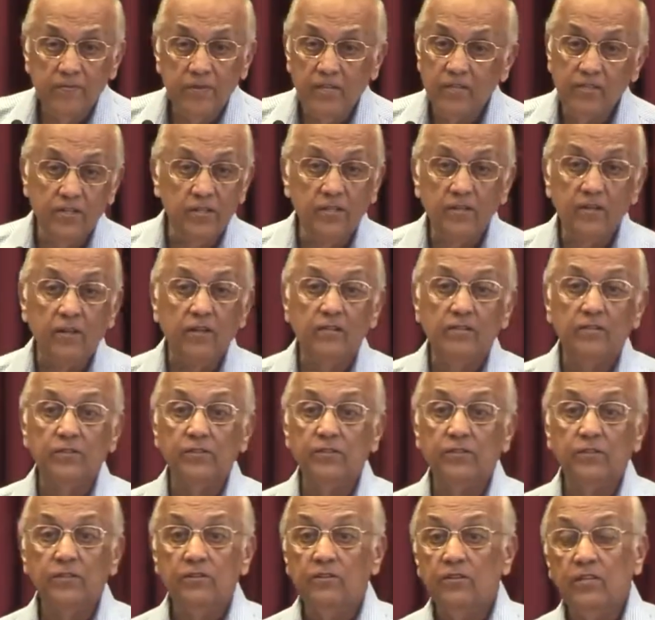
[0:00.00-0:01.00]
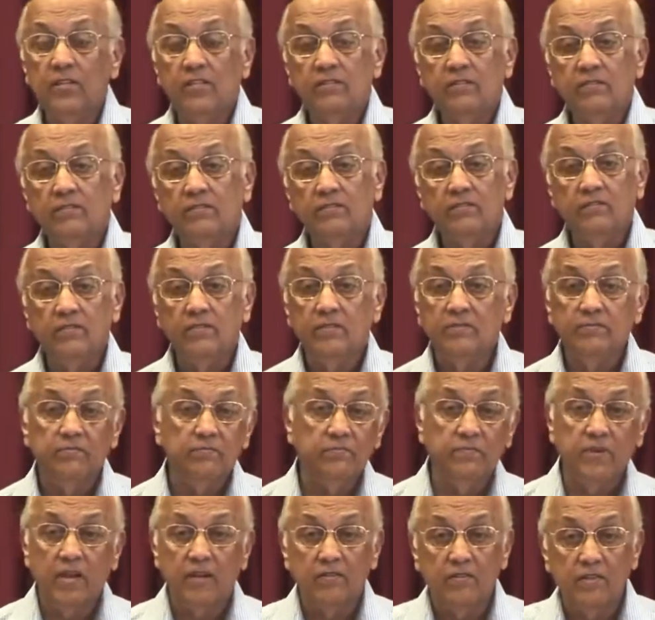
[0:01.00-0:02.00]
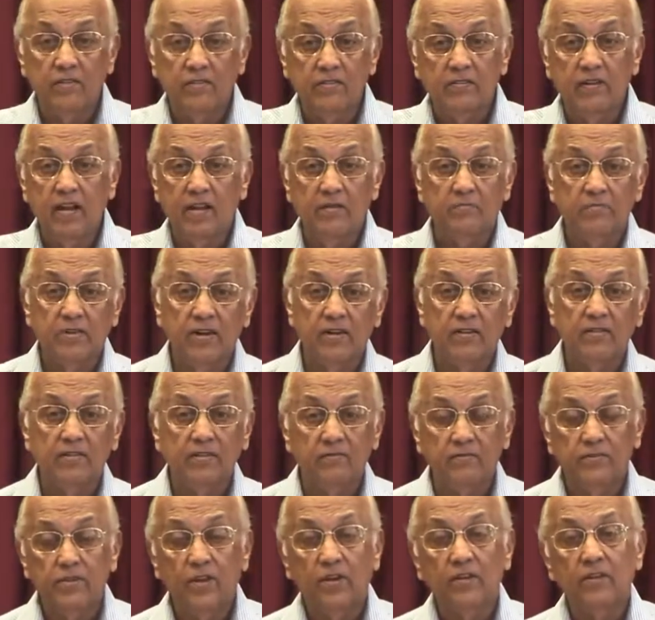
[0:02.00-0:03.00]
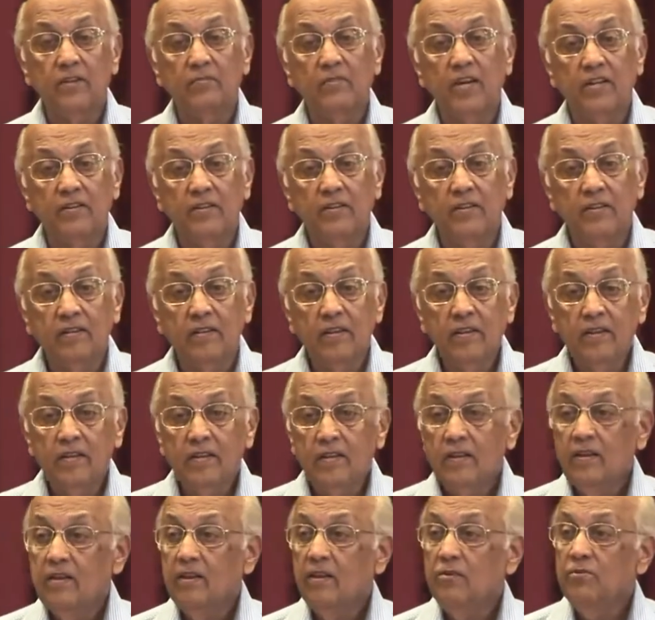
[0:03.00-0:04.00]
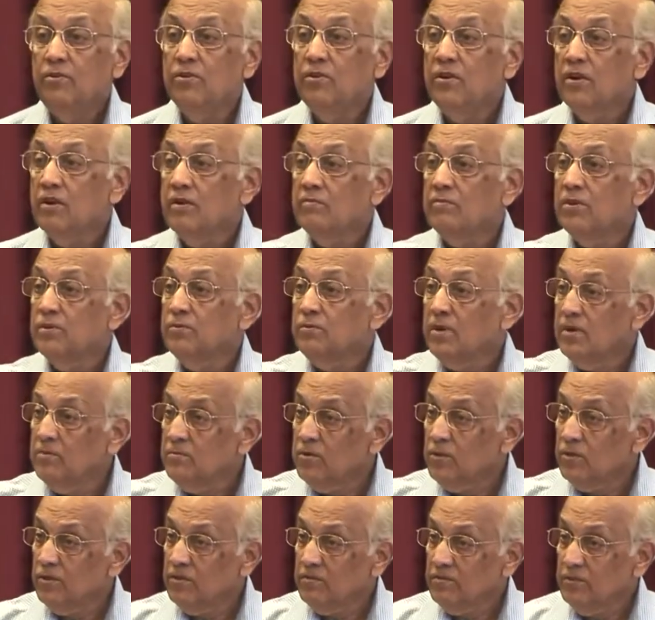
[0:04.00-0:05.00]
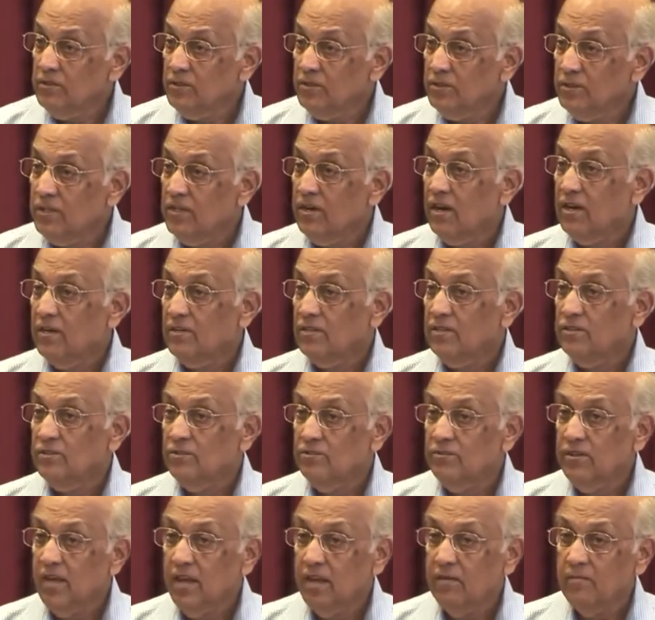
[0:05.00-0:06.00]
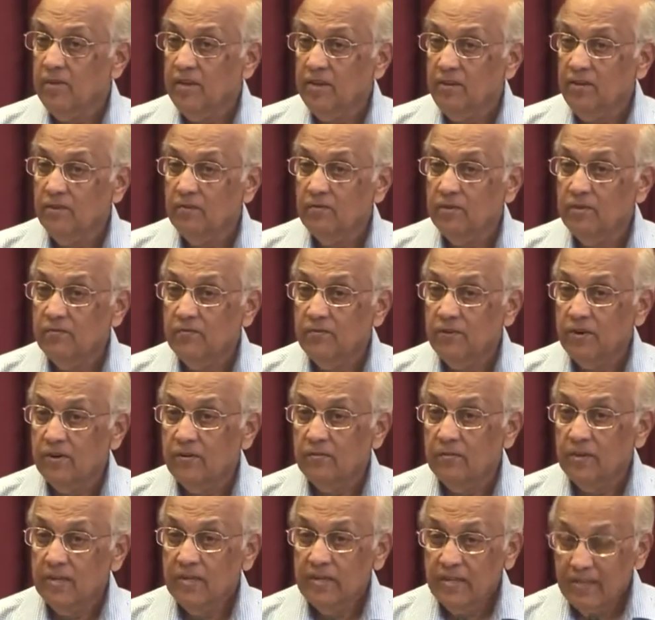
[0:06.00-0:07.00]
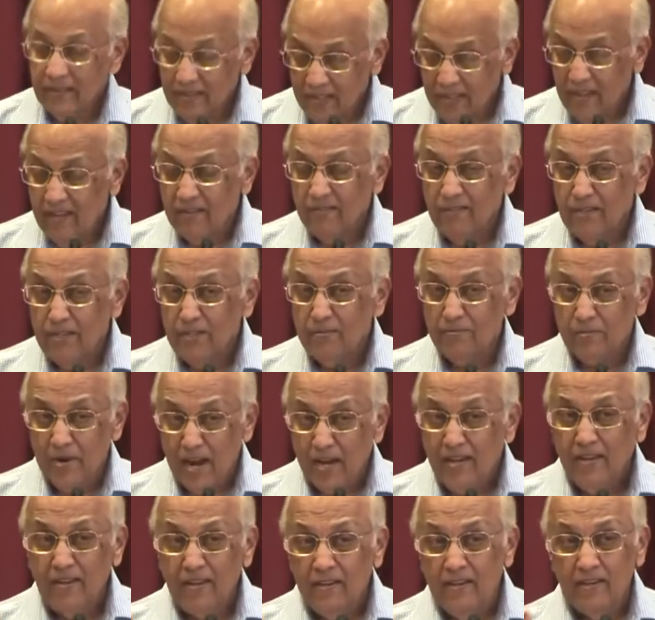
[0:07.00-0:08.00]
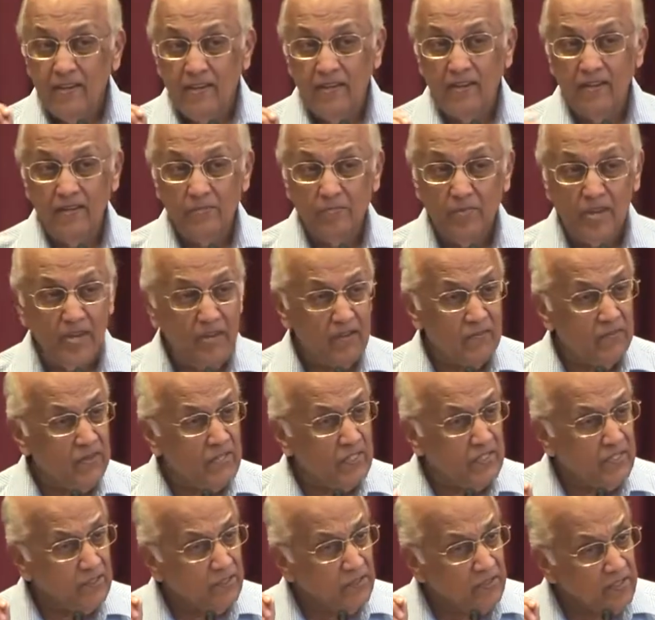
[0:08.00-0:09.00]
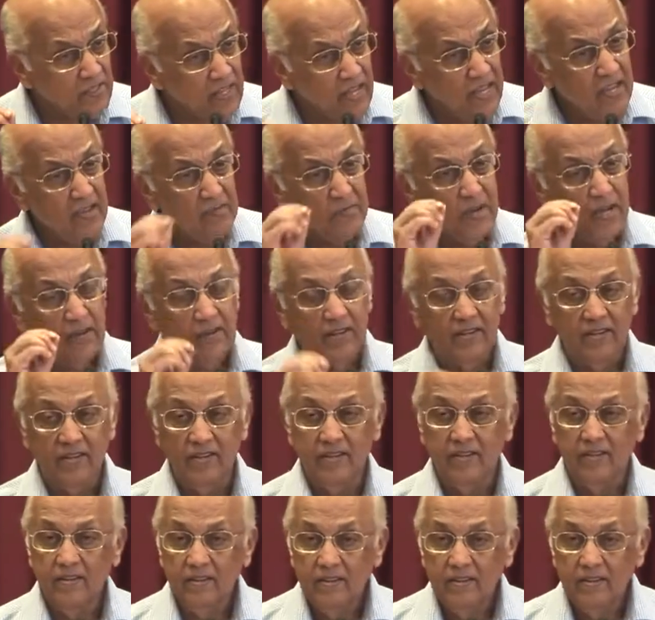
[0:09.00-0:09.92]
He's heard all those stories. His parents, grandparents have talked about it. Now you talk about one more of those gods who came in human form. Think of this practically. Many of us don't think about it.